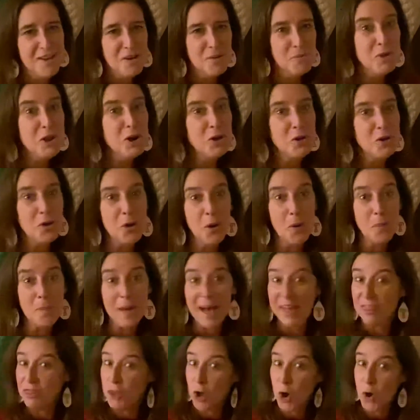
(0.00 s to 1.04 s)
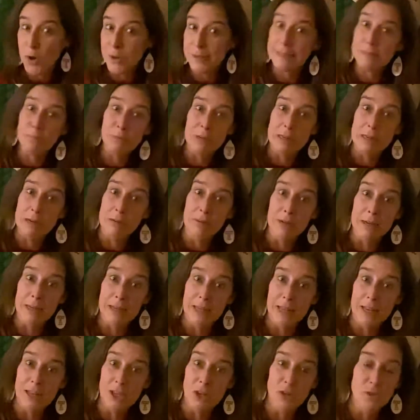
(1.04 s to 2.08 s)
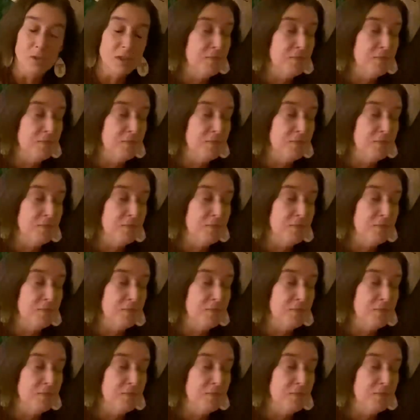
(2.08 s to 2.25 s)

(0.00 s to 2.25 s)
we don't know about those and we don't want to get accused of